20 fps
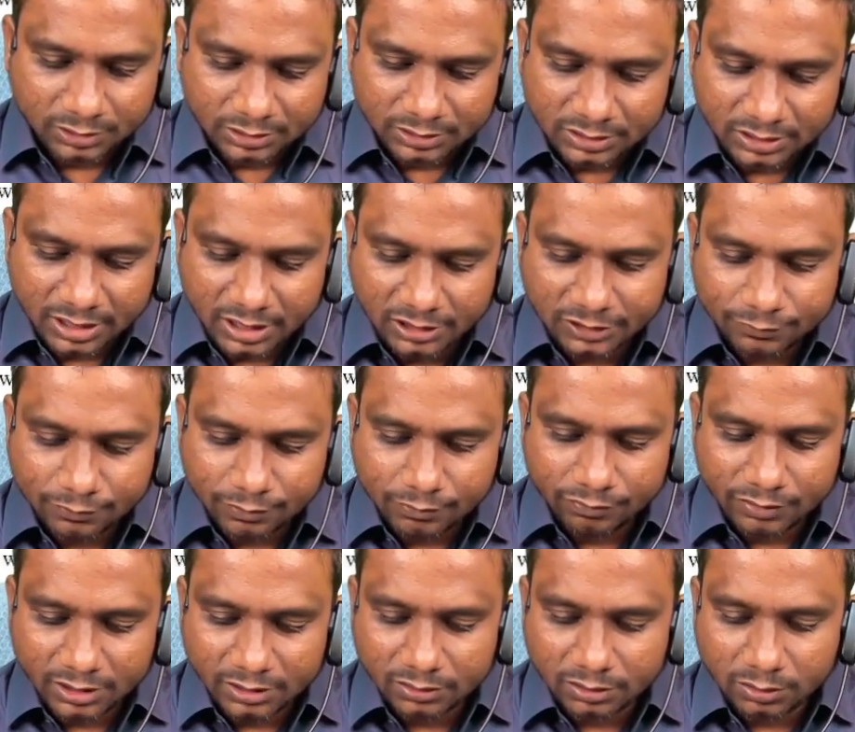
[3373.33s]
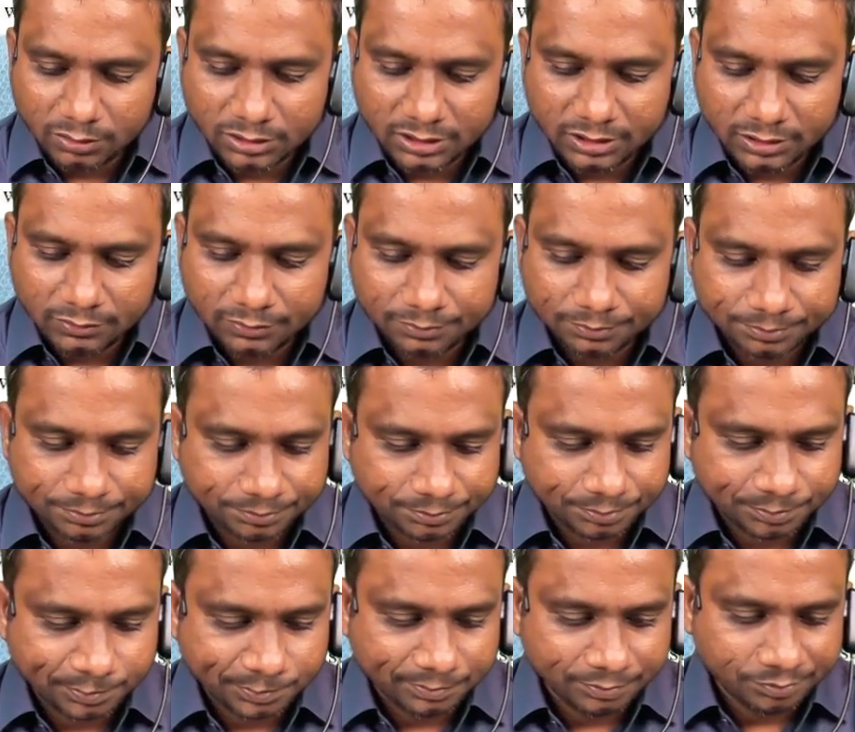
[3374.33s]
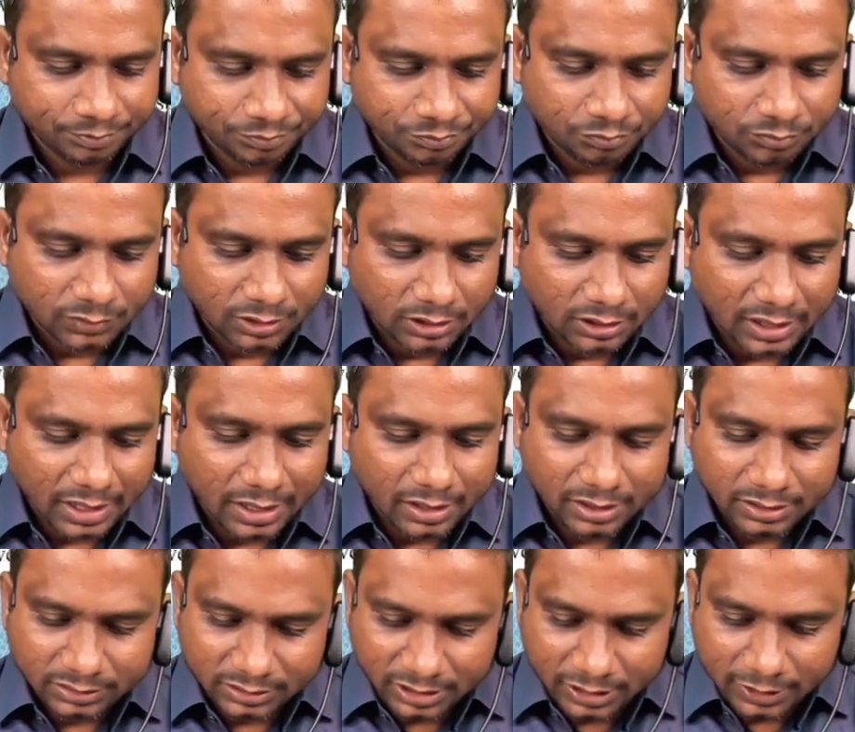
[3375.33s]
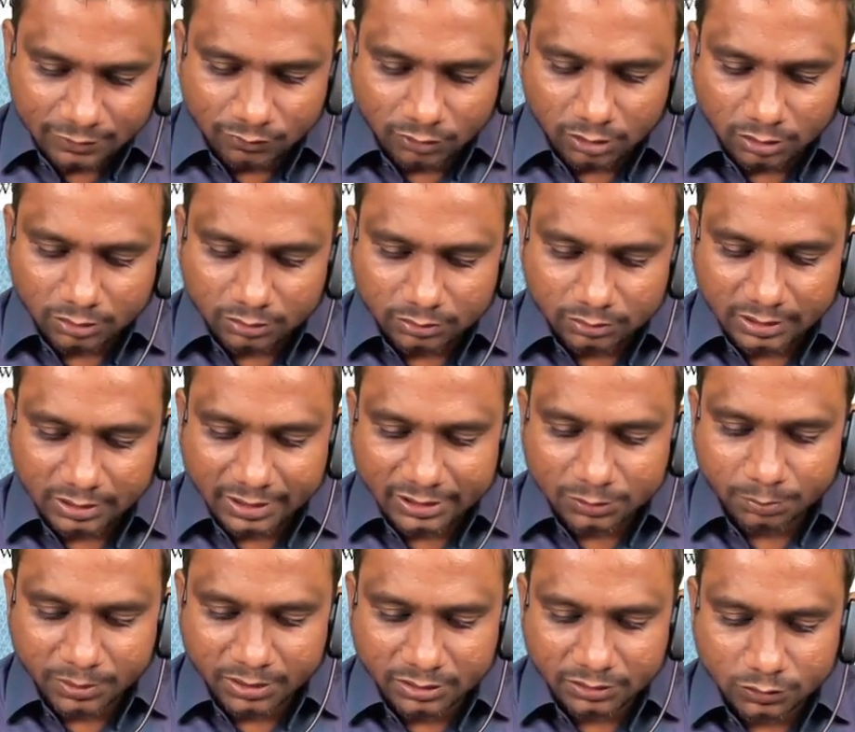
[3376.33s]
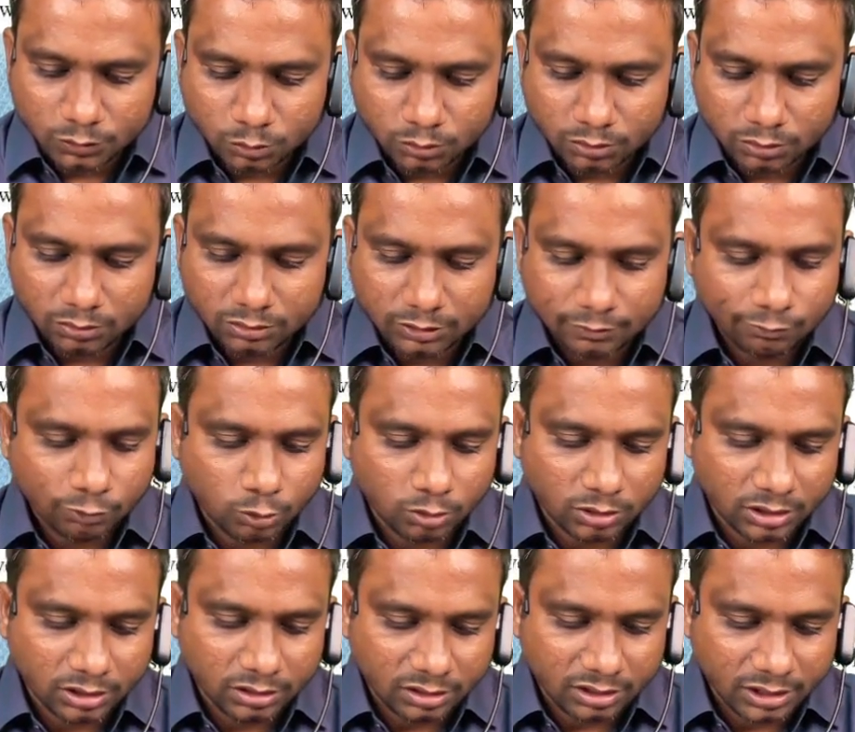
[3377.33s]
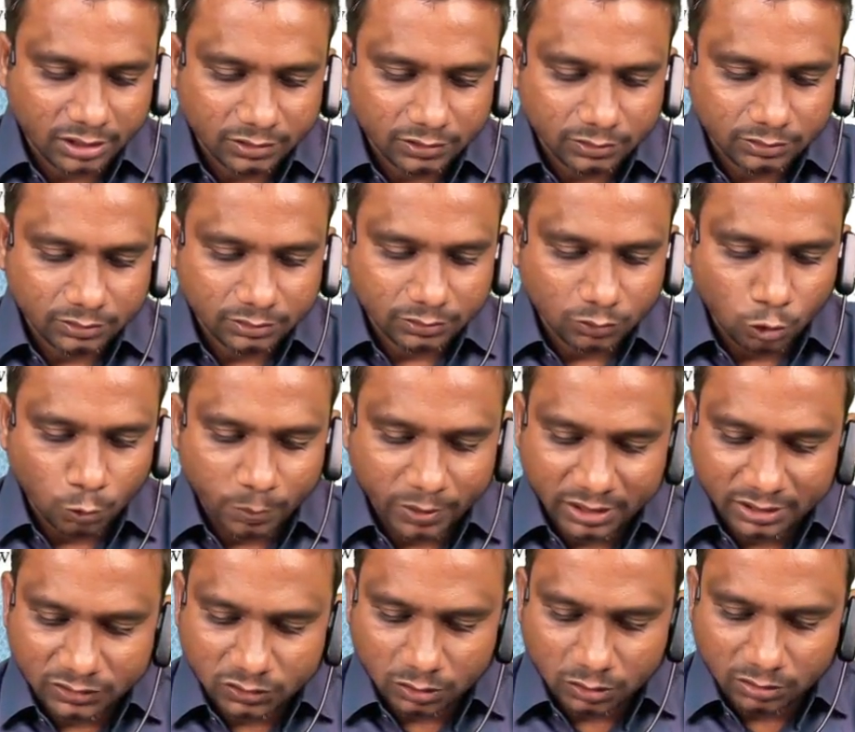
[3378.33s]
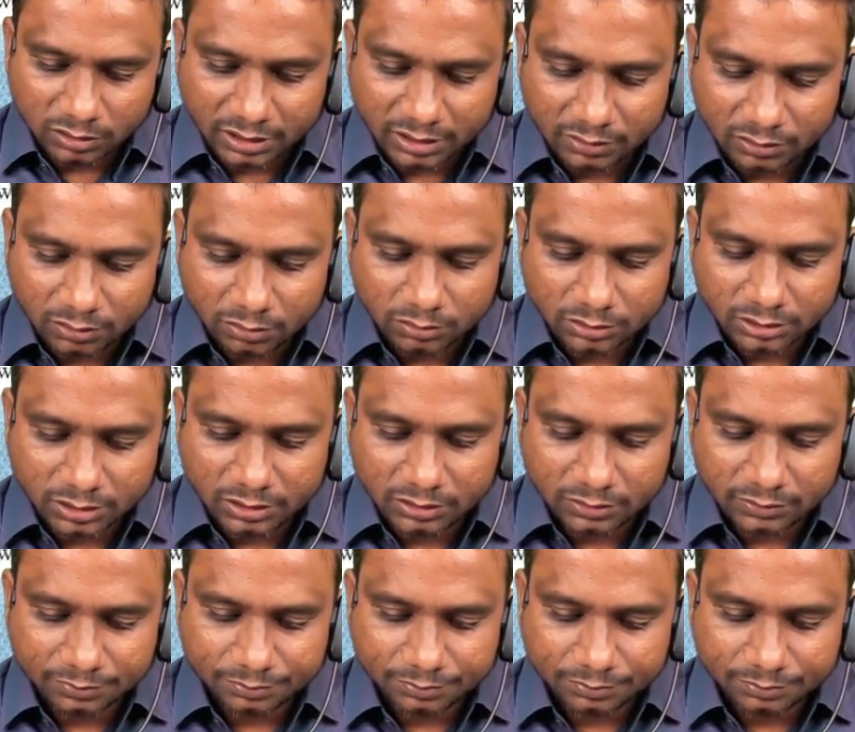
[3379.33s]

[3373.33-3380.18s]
Sales 15,000. Carriage inward expense 2,400. Opening stock 10,000.